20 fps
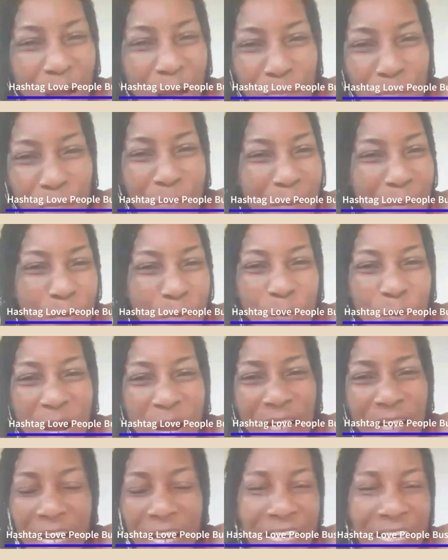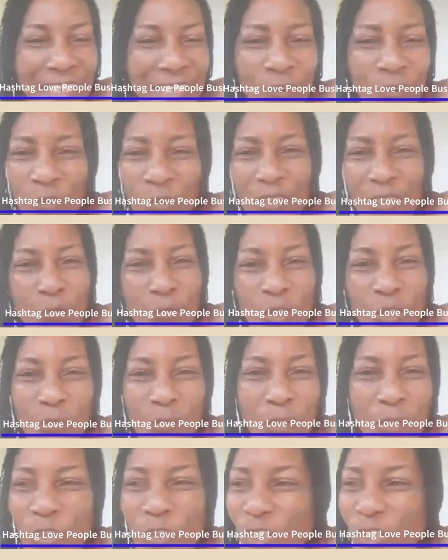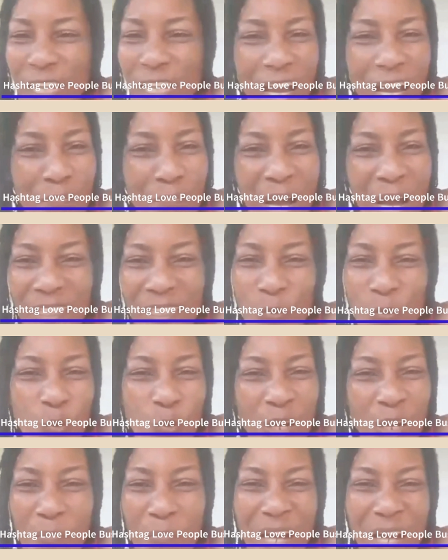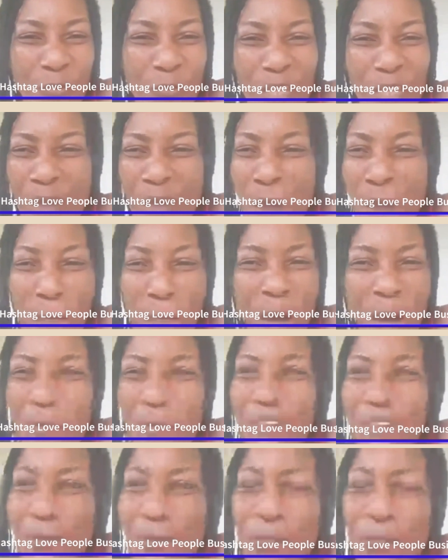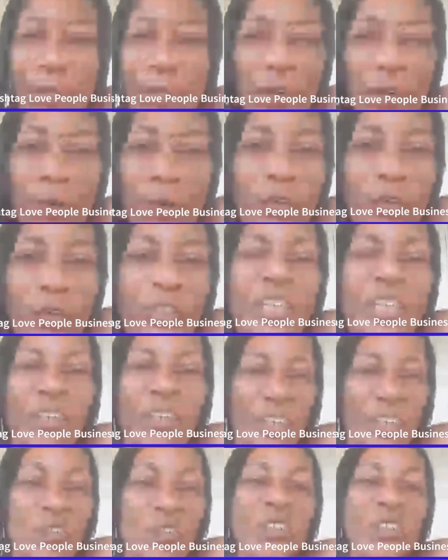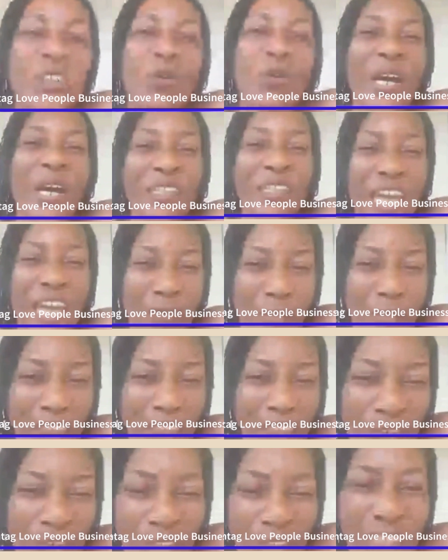Bob, Bob we walk and lick out the most blood clot, But the whole bad way, Bob was Look here, you know say one time I said to